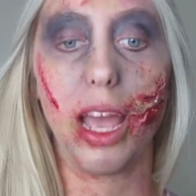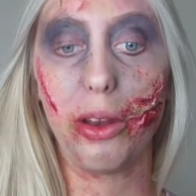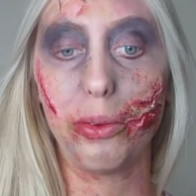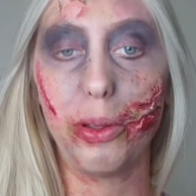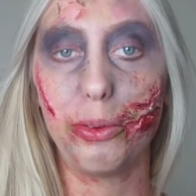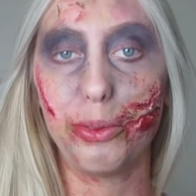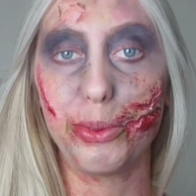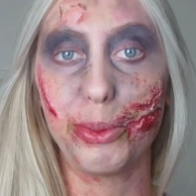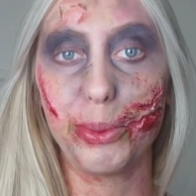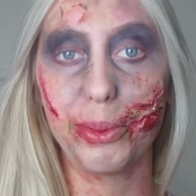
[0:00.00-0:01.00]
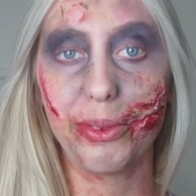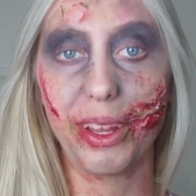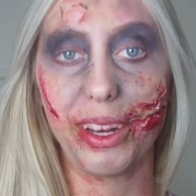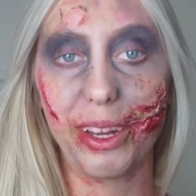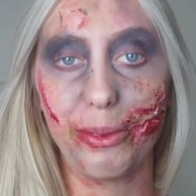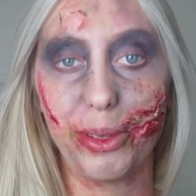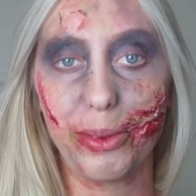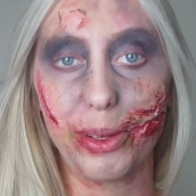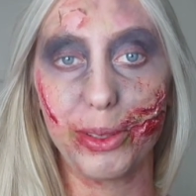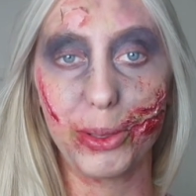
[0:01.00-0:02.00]
don't know, it was super fun, and I
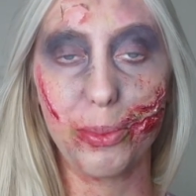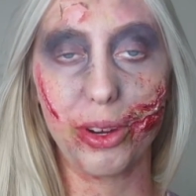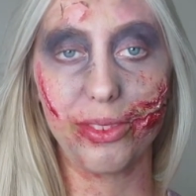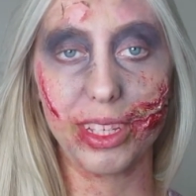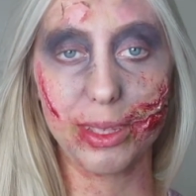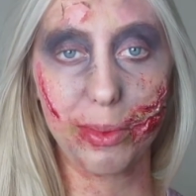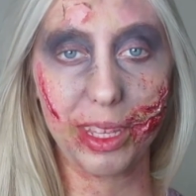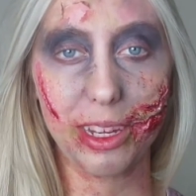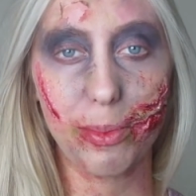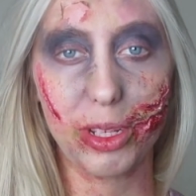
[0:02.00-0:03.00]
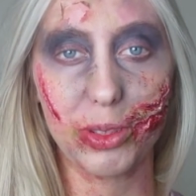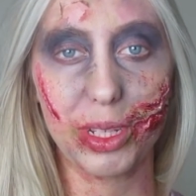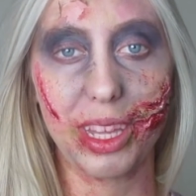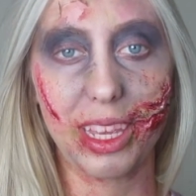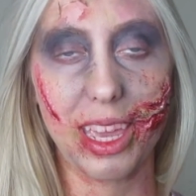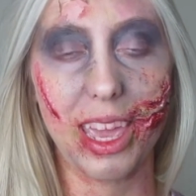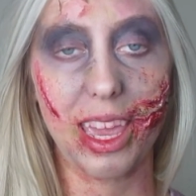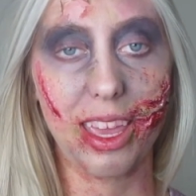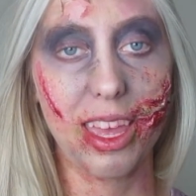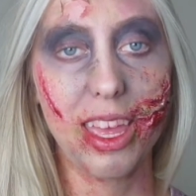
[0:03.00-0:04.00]
really want to do more of these. I'm thinking about doing
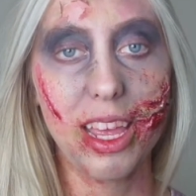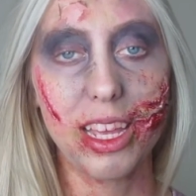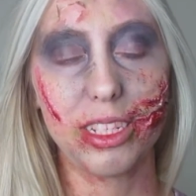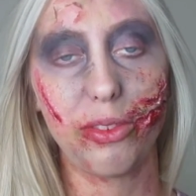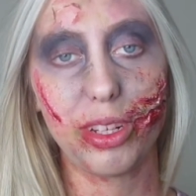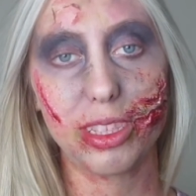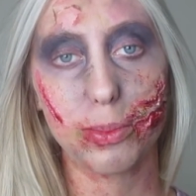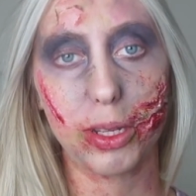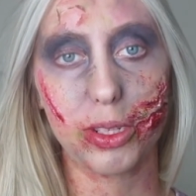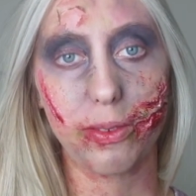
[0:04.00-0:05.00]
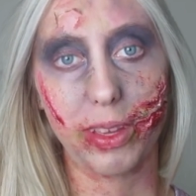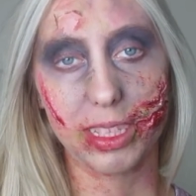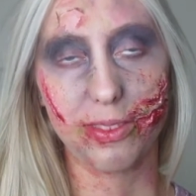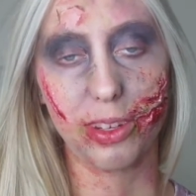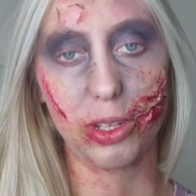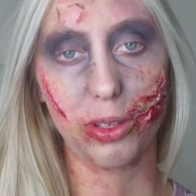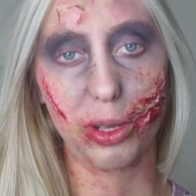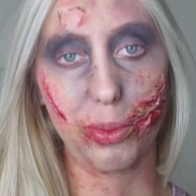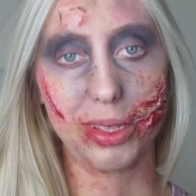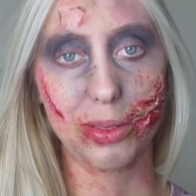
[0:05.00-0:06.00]
a different special effects video
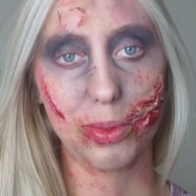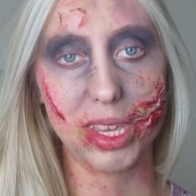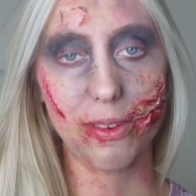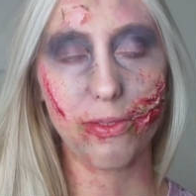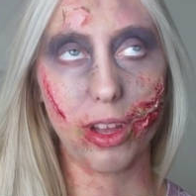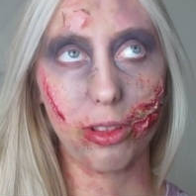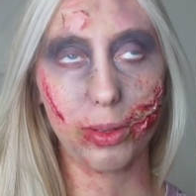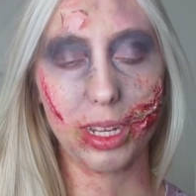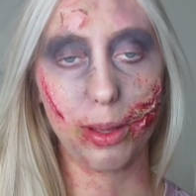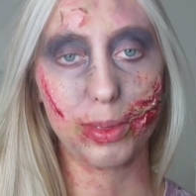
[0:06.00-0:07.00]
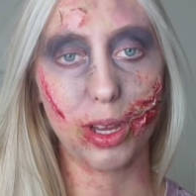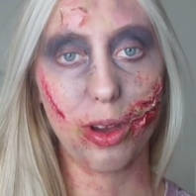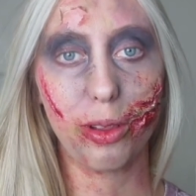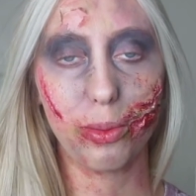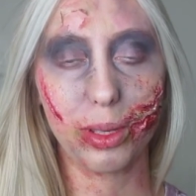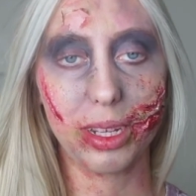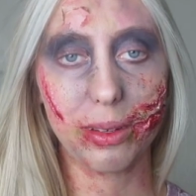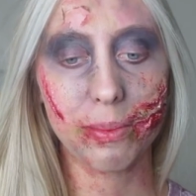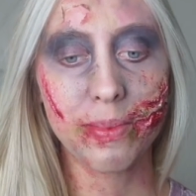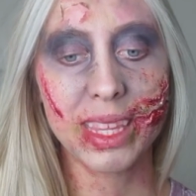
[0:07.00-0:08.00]
once a week following up to
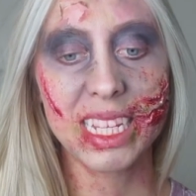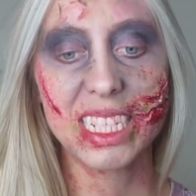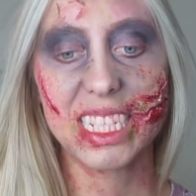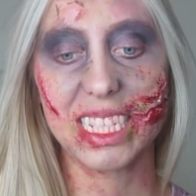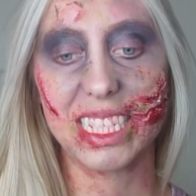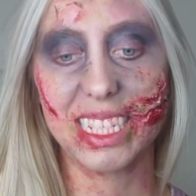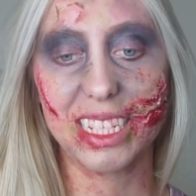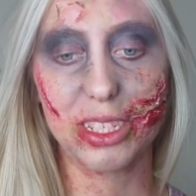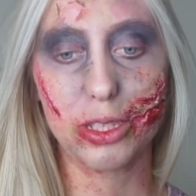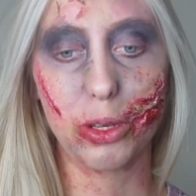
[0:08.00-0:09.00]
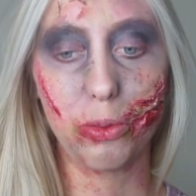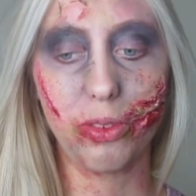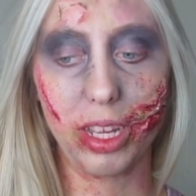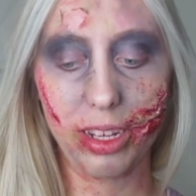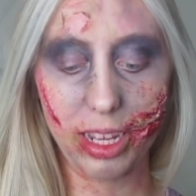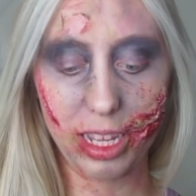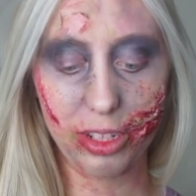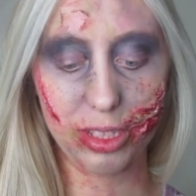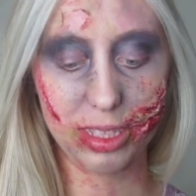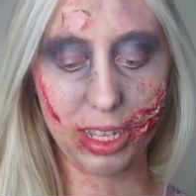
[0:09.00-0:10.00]
Halloween, because I think it's so fun
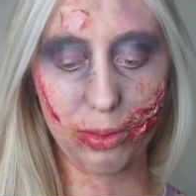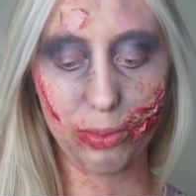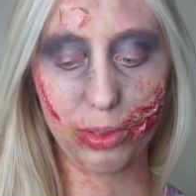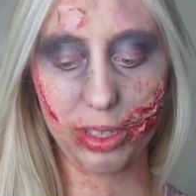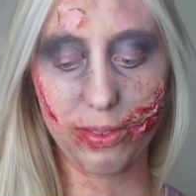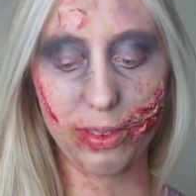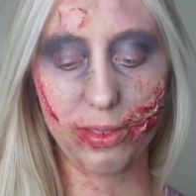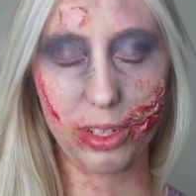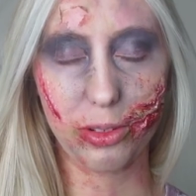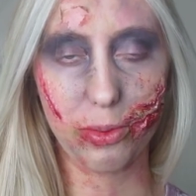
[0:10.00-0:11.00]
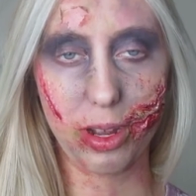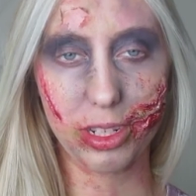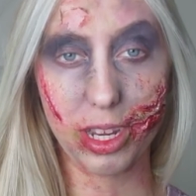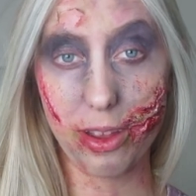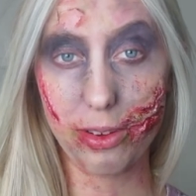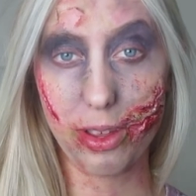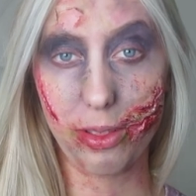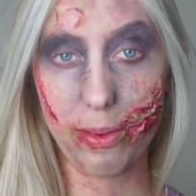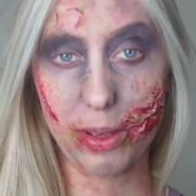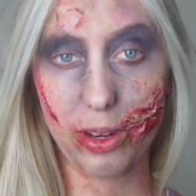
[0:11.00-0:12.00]
and just really fun video to watch. I don't know,
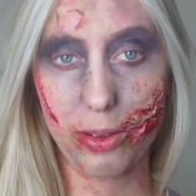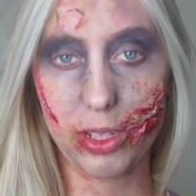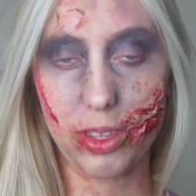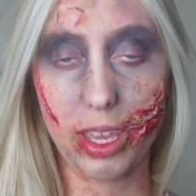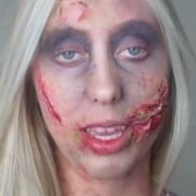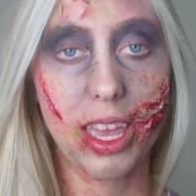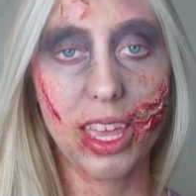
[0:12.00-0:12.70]
let me know what you think.